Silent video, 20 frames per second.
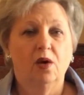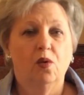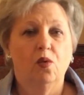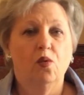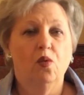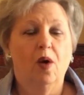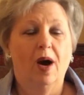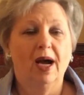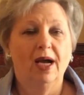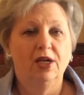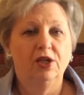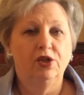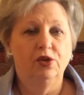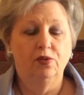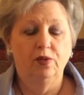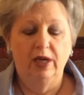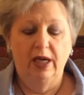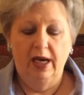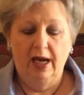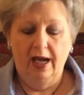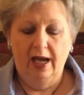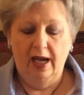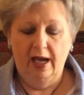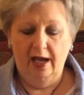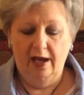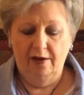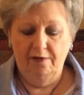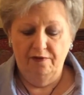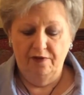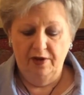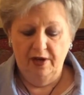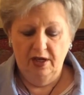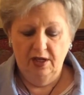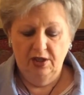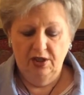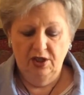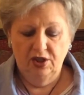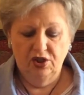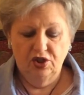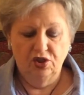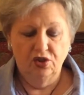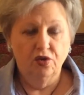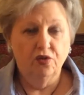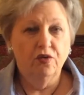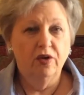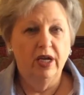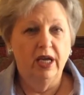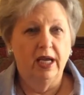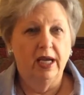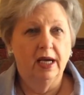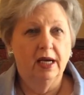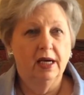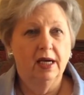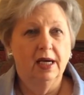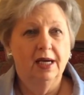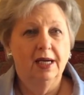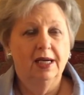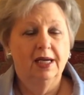why do we have the string